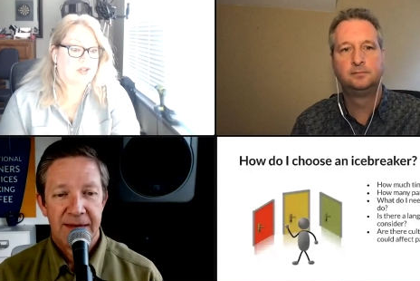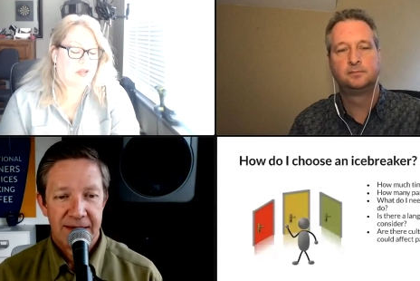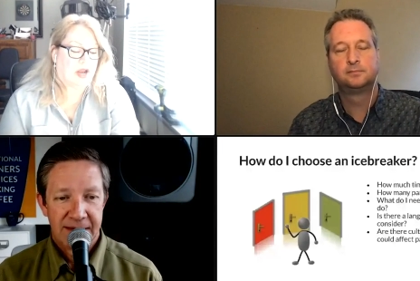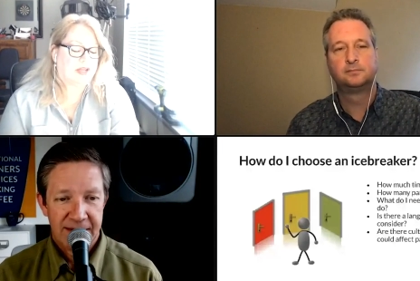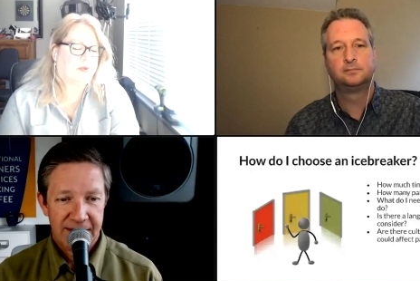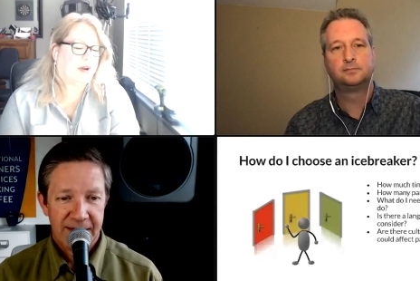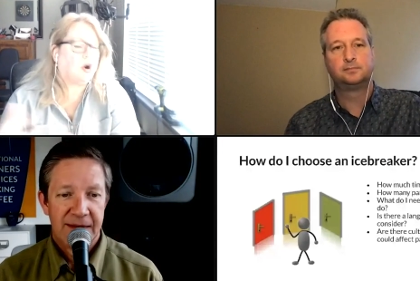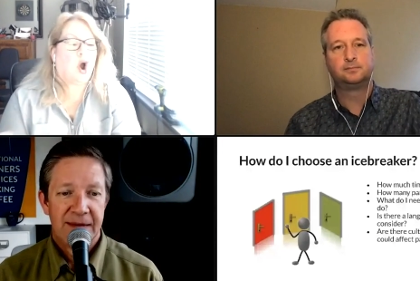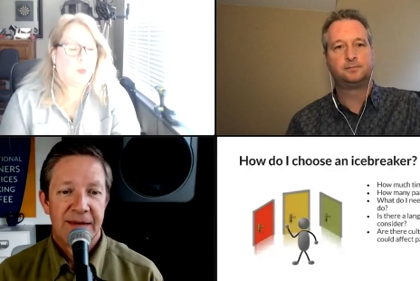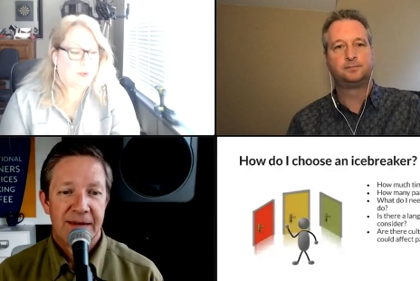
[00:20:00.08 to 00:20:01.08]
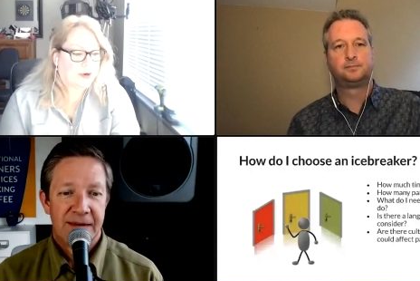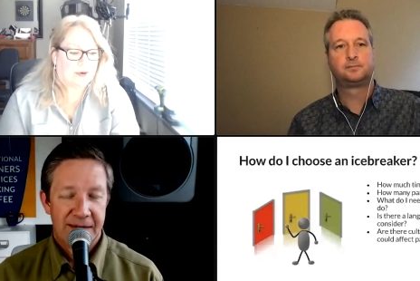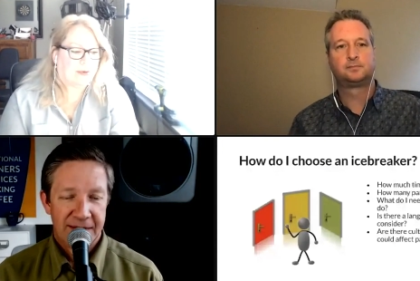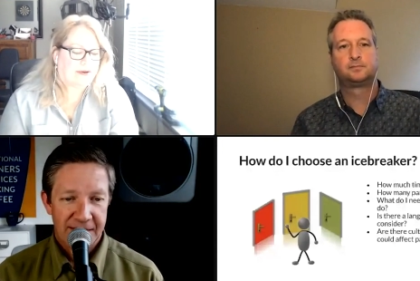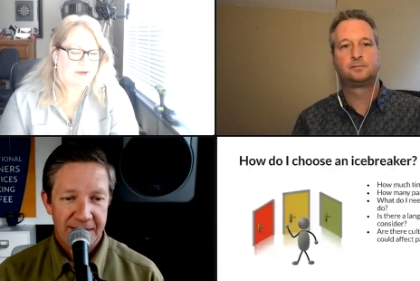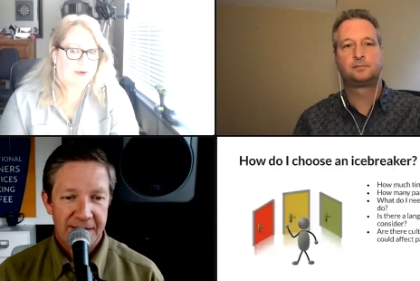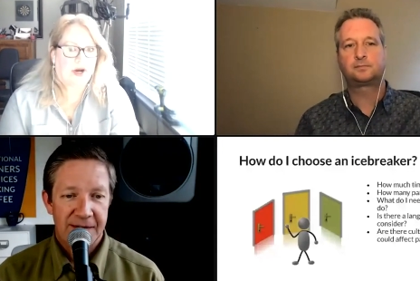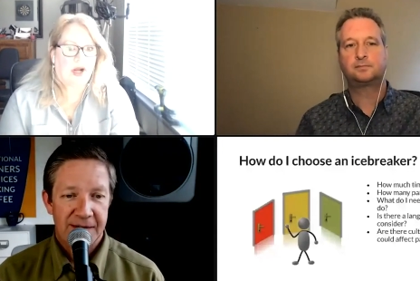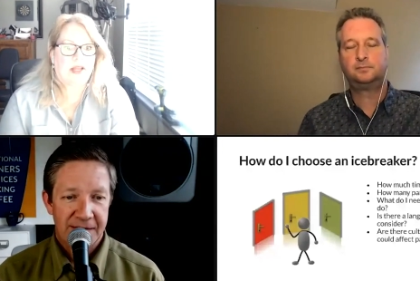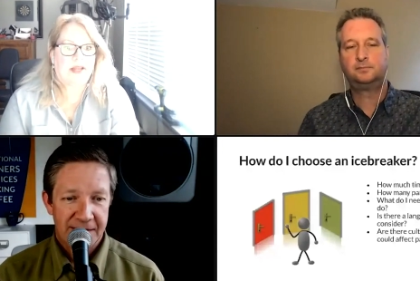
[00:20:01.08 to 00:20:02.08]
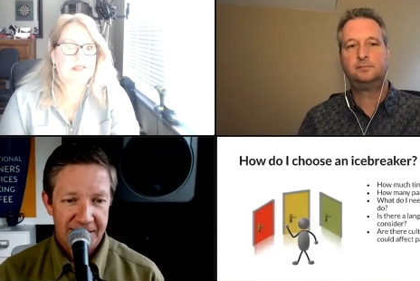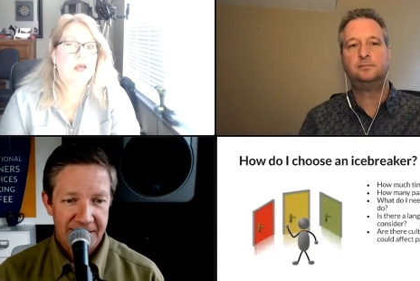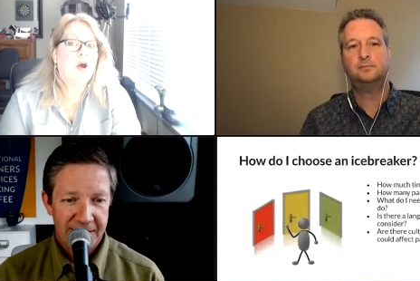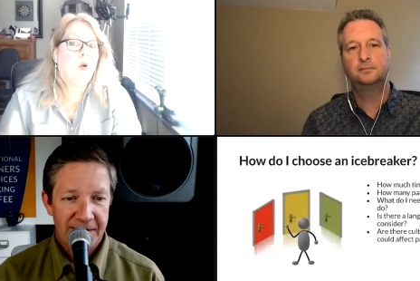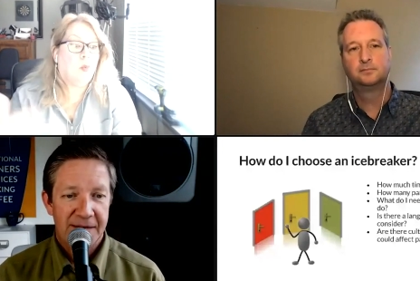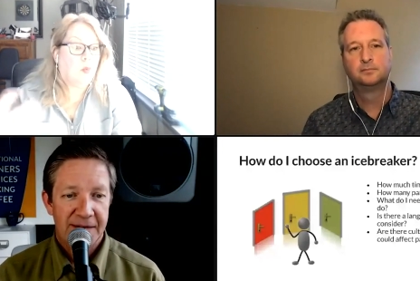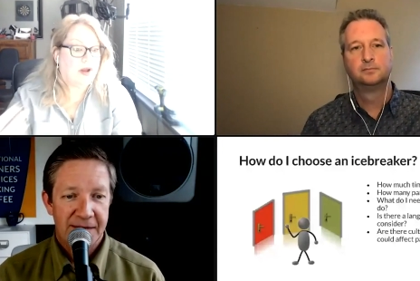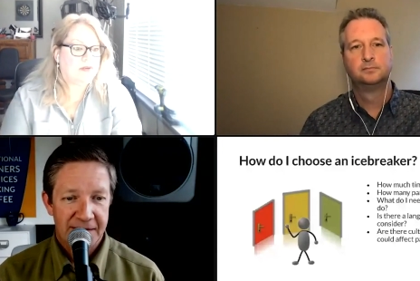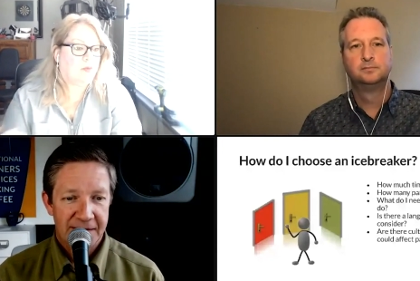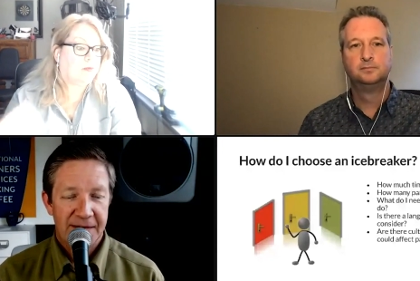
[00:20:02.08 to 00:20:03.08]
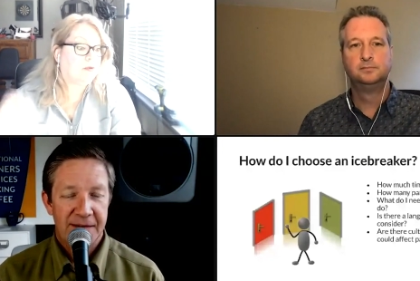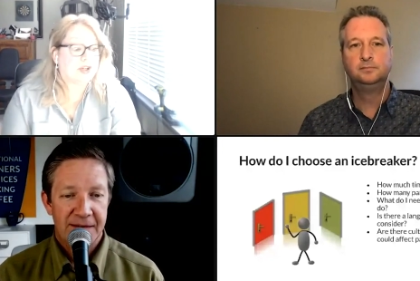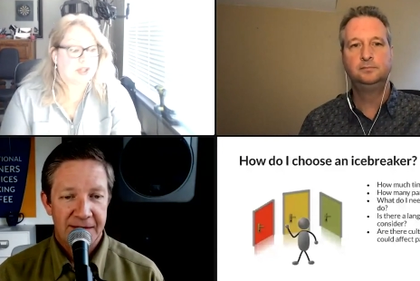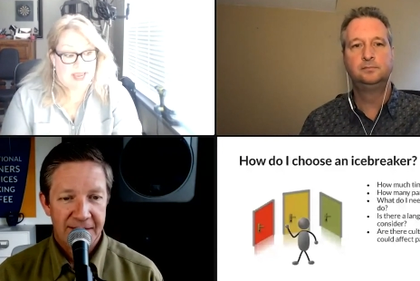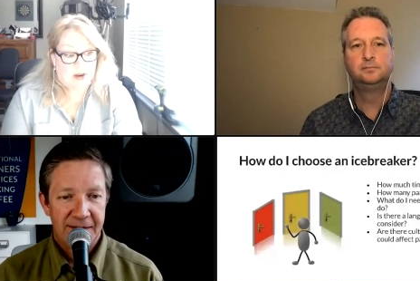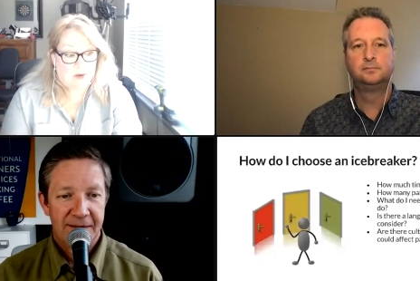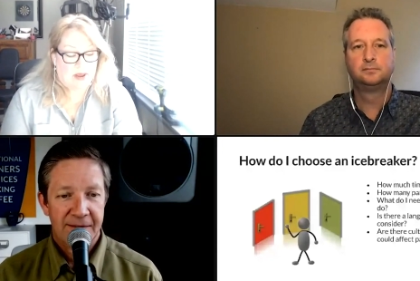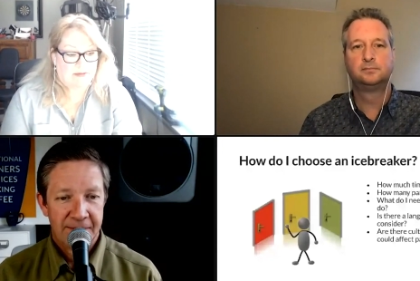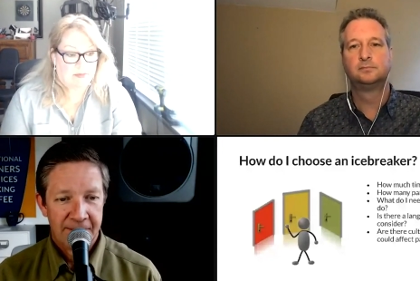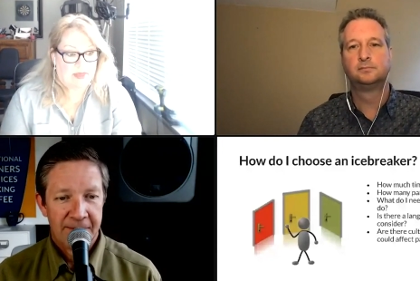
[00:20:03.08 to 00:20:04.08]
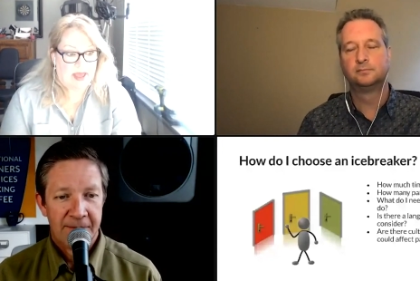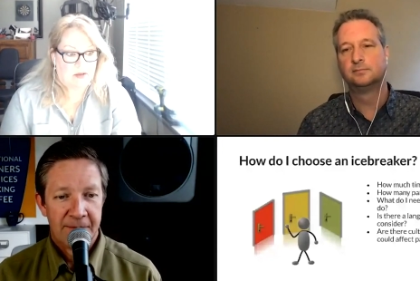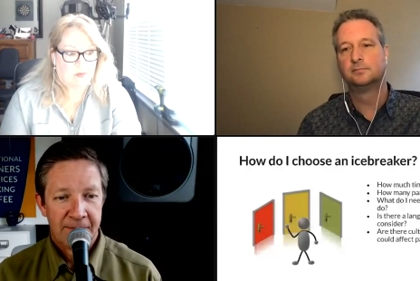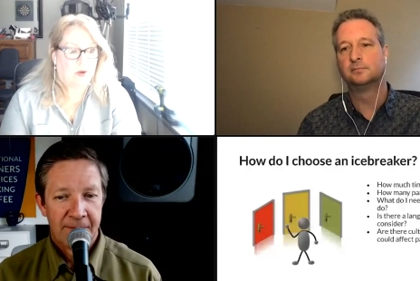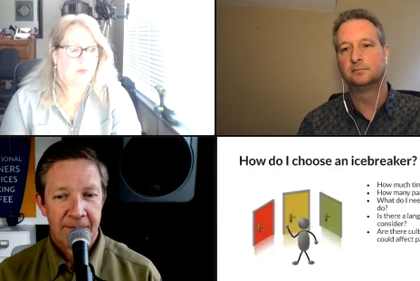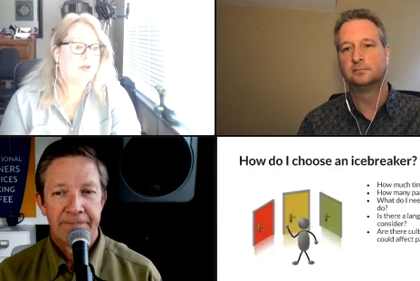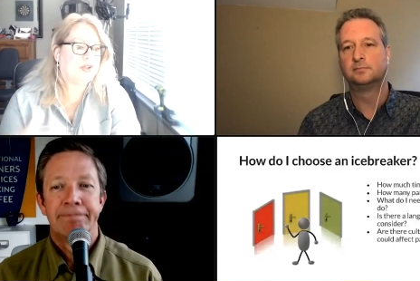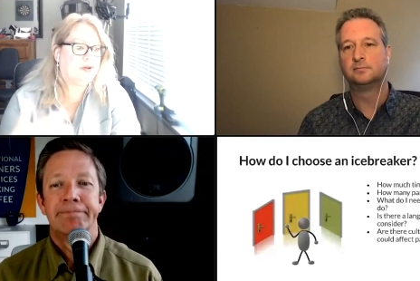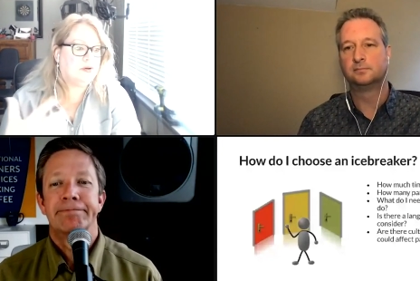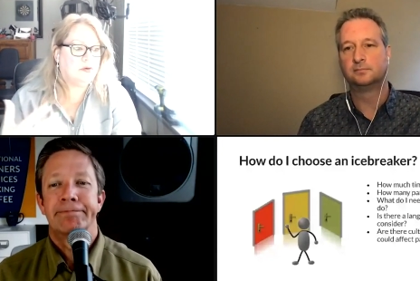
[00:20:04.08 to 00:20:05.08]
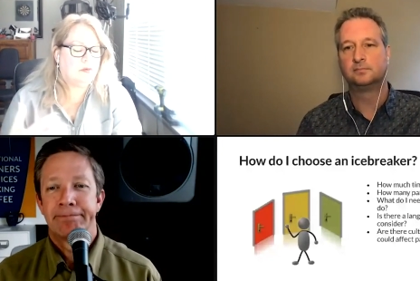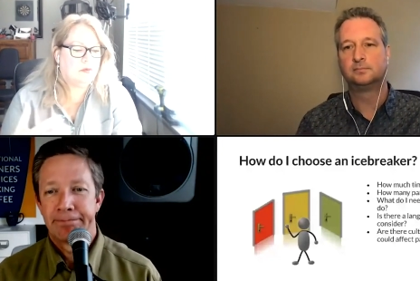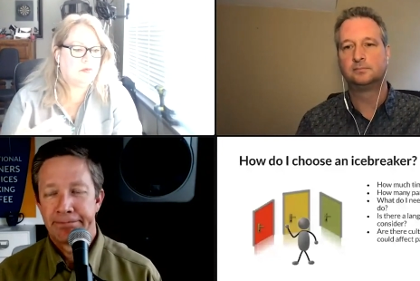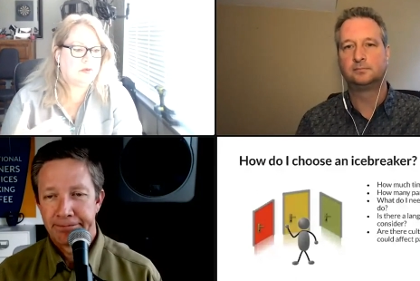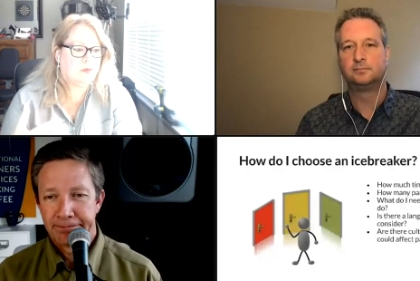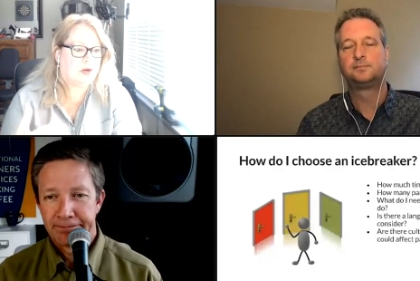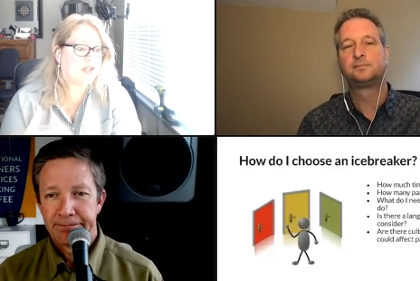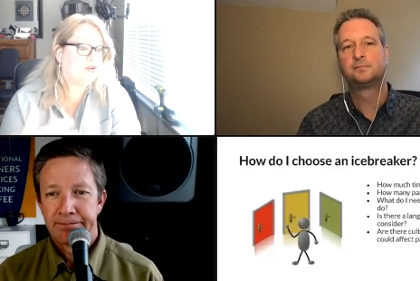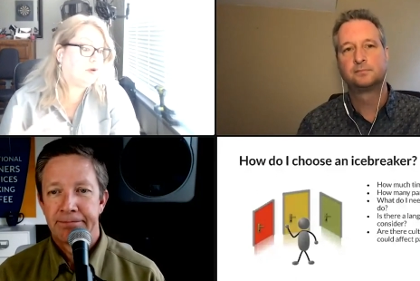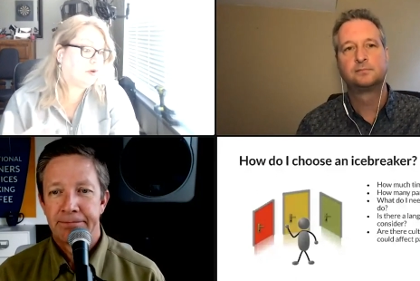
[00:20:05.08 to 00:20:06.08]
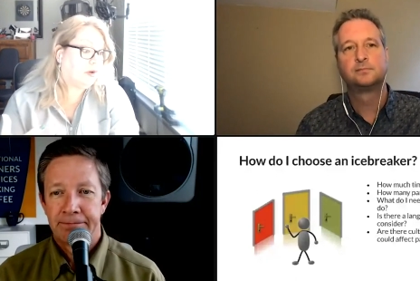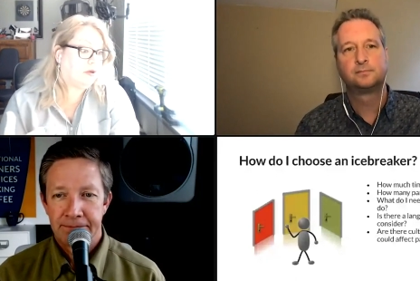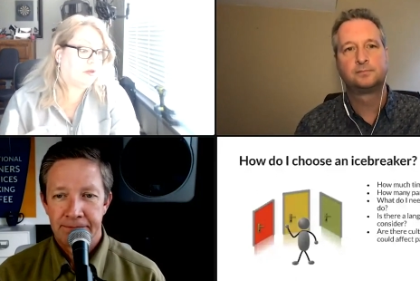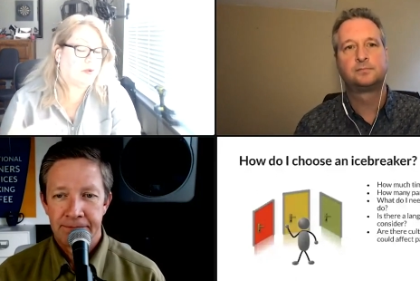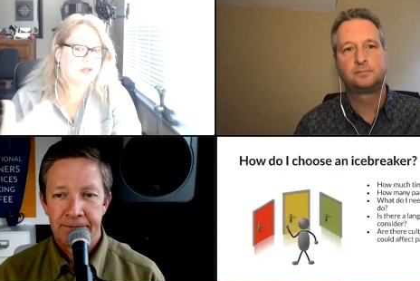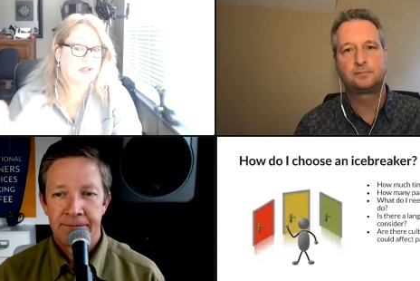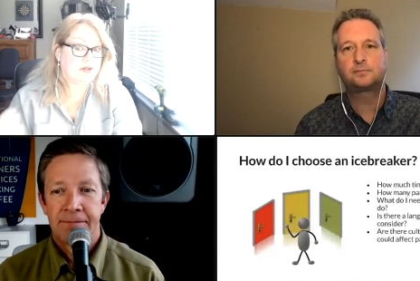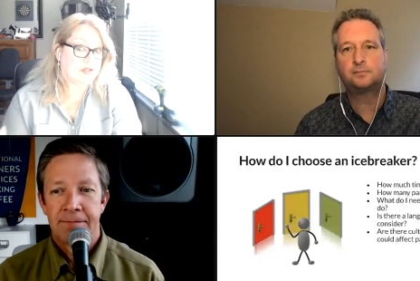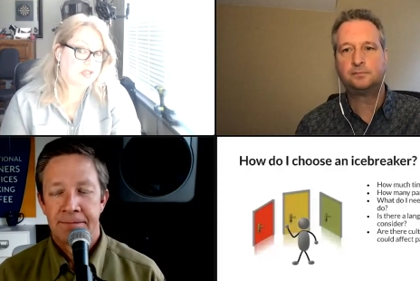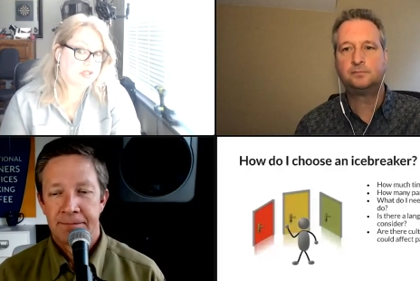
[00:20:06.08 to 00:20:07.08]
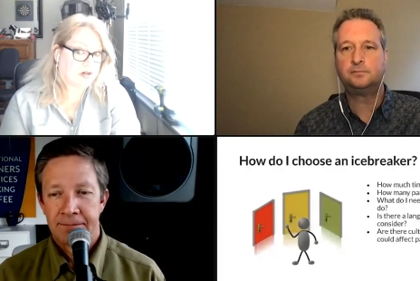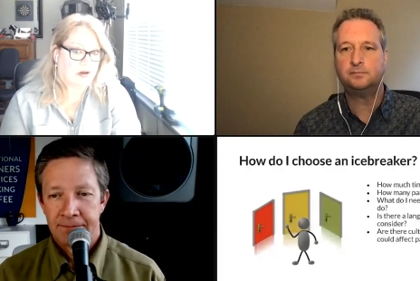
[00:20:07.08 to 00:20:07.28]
Speaker 1: the icebreaker, opener, whatever you want to call it, is what, what was your takeaway from that? What would you, what did you agree with? What did you disagree